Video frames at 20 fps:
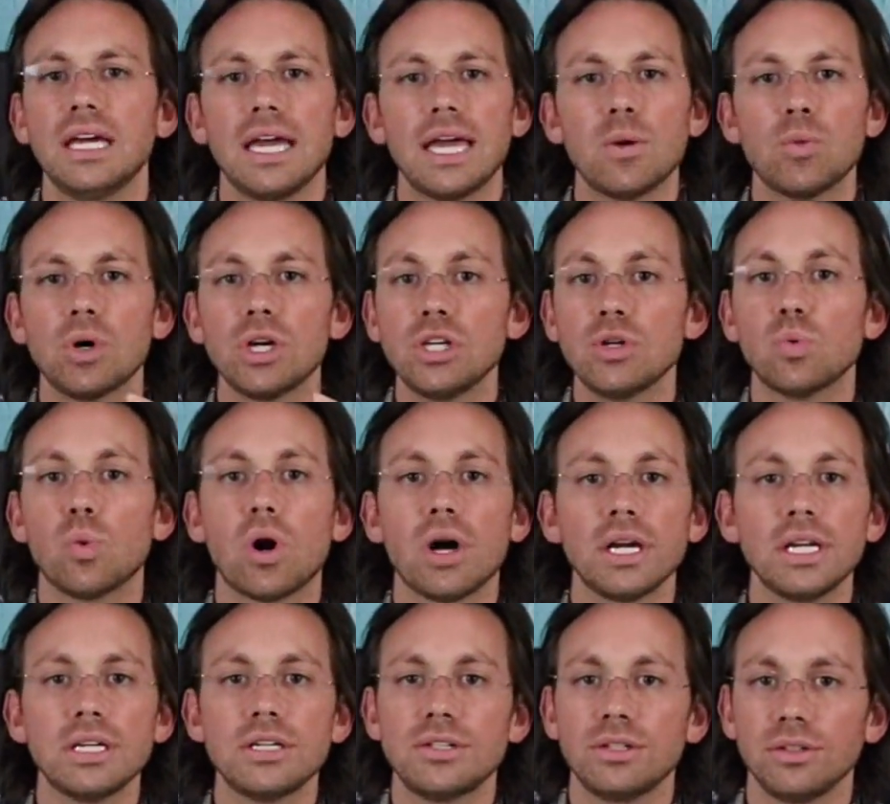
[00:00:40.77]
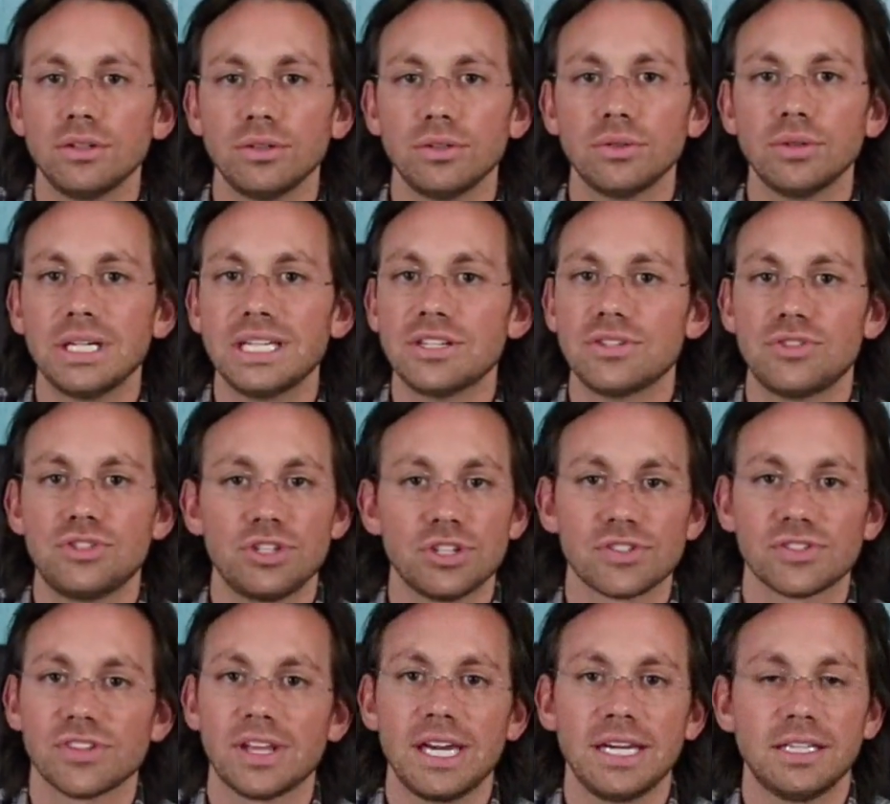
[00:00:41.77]
And what you wanna do is
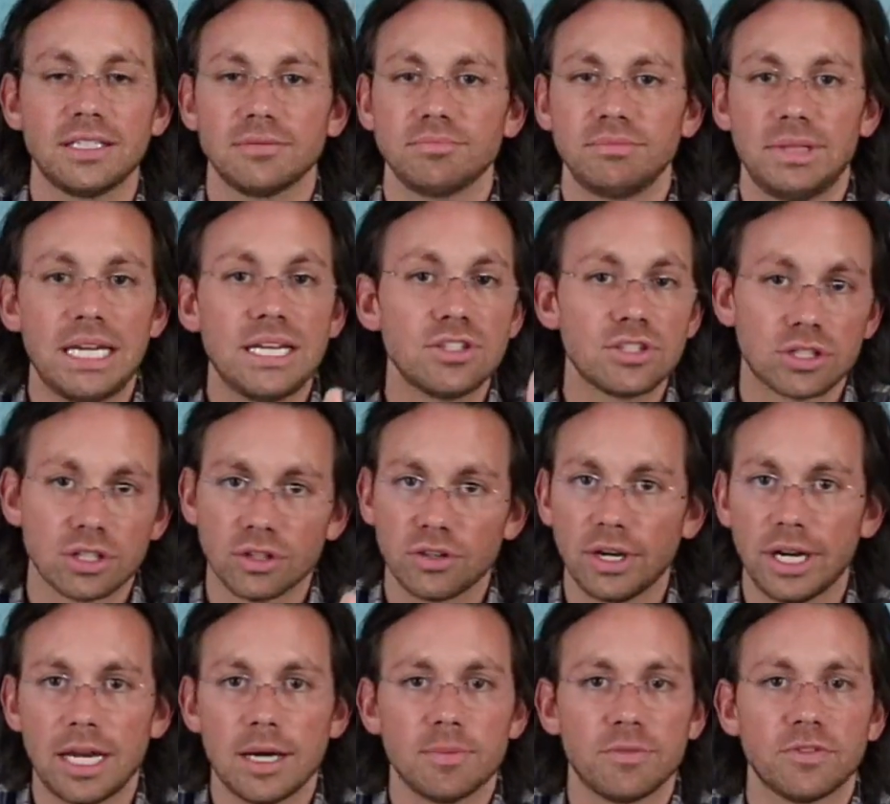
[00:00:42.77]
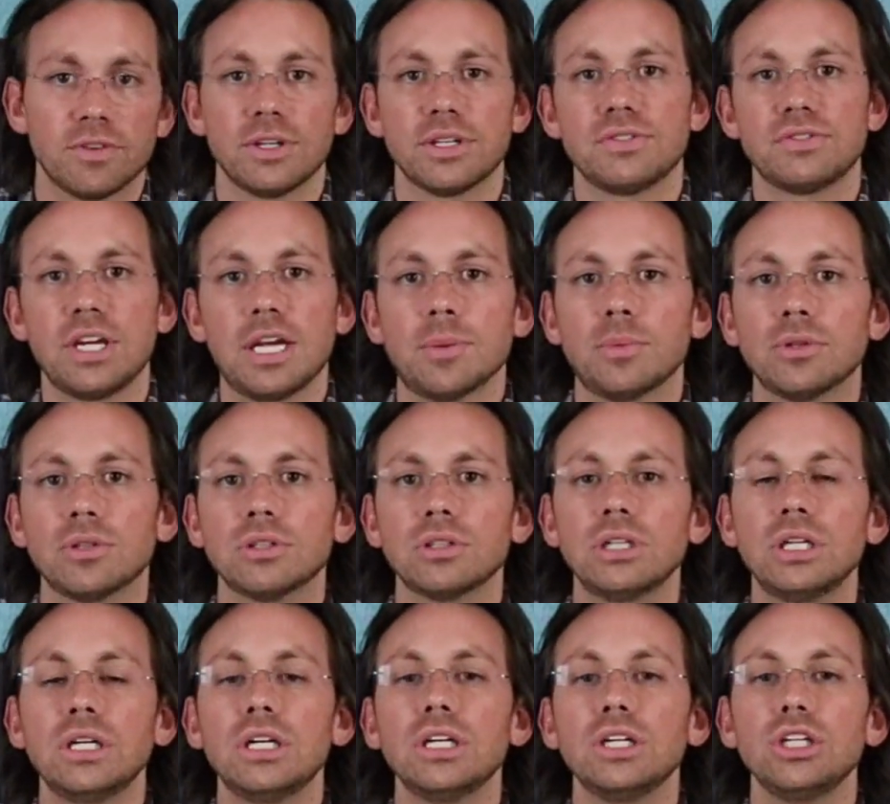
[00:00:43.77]
just like Instagram, for
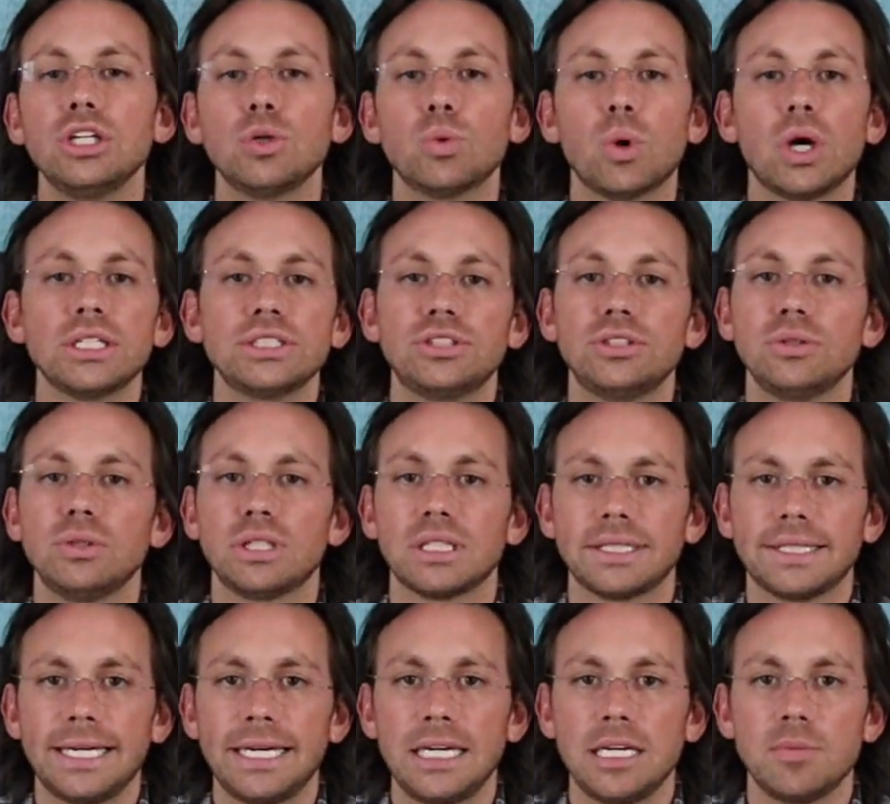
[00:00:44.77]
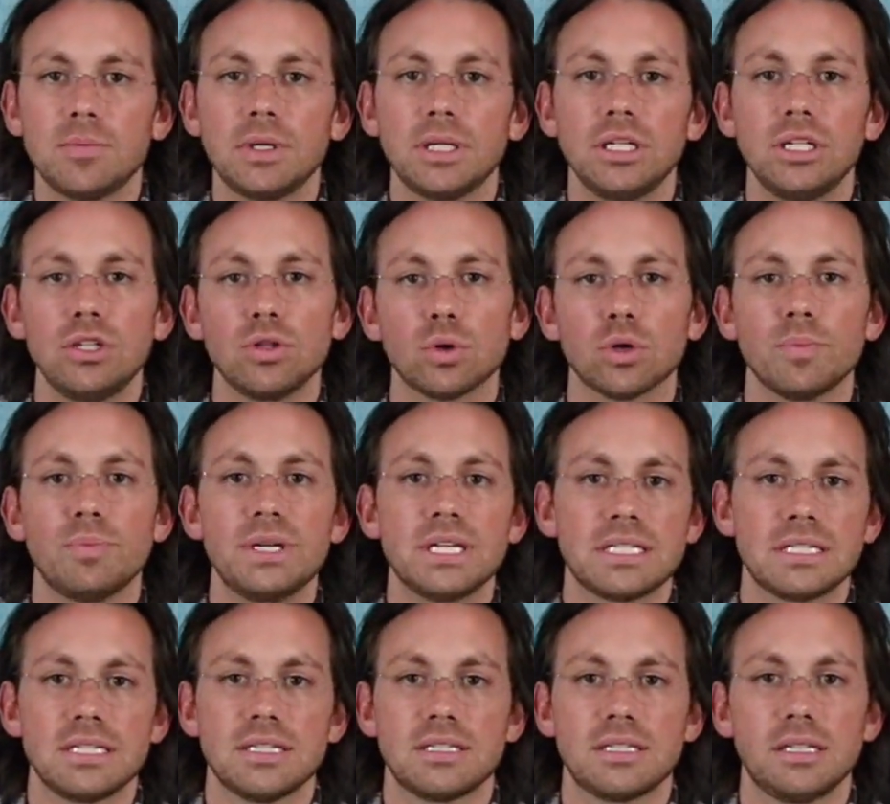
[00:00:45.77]
example, you want to claim your your
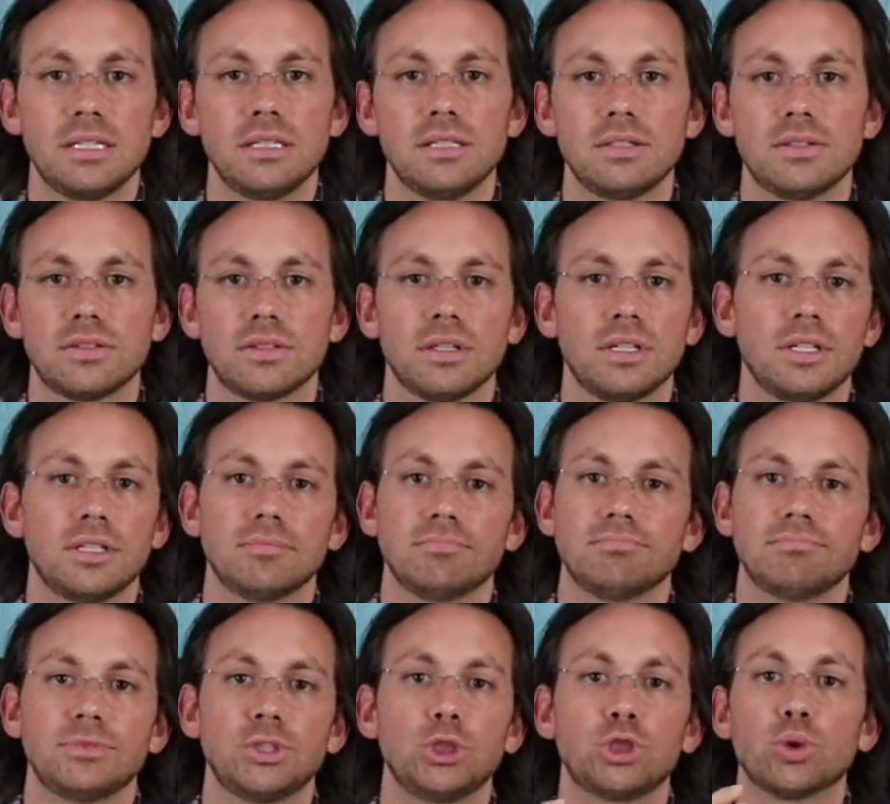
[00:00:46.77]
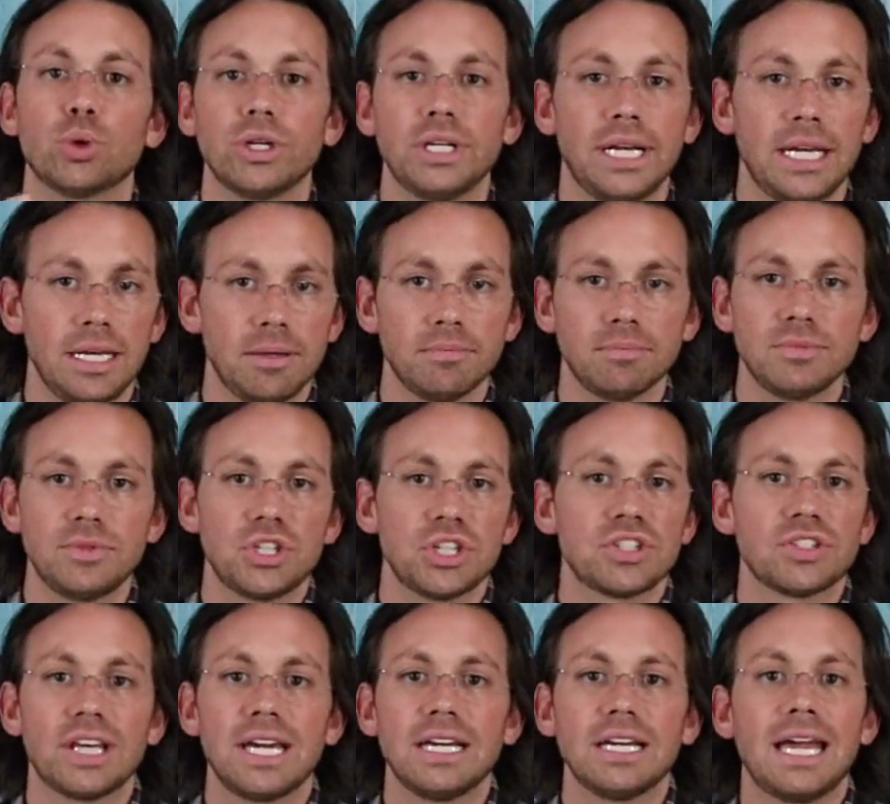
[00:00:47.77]
business's short name,
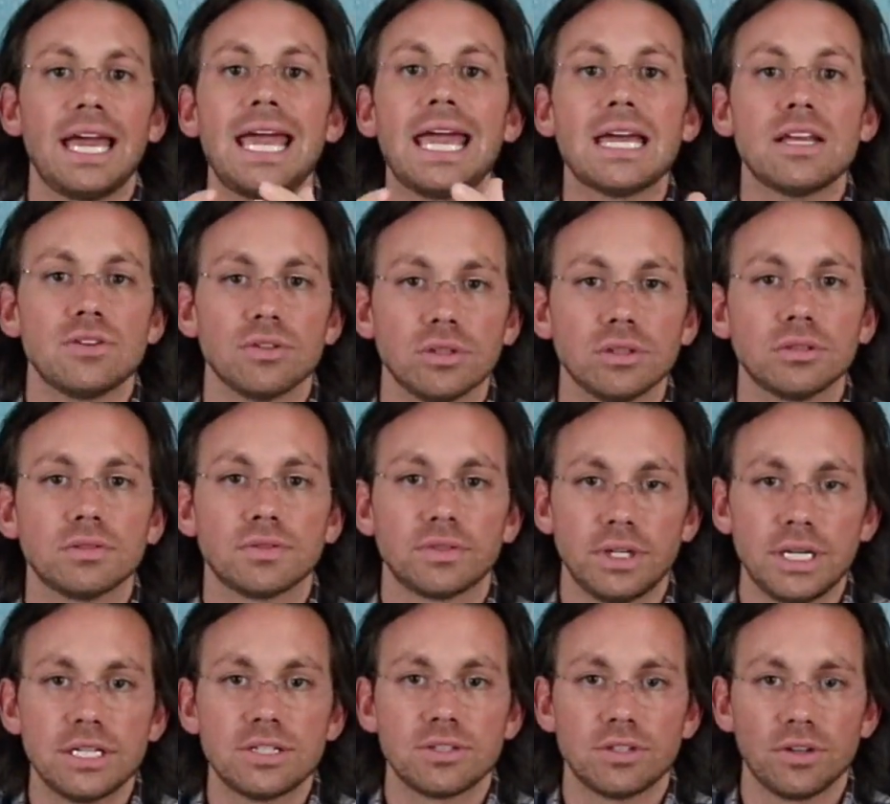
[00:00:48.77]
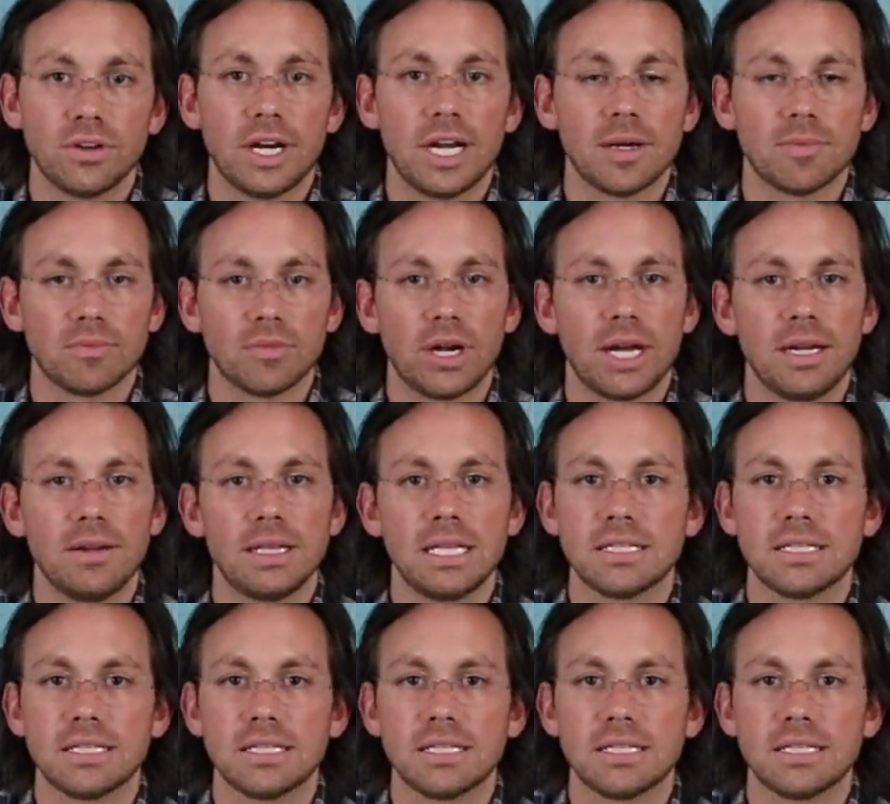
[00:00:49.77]
just like a handle for Instagram, right?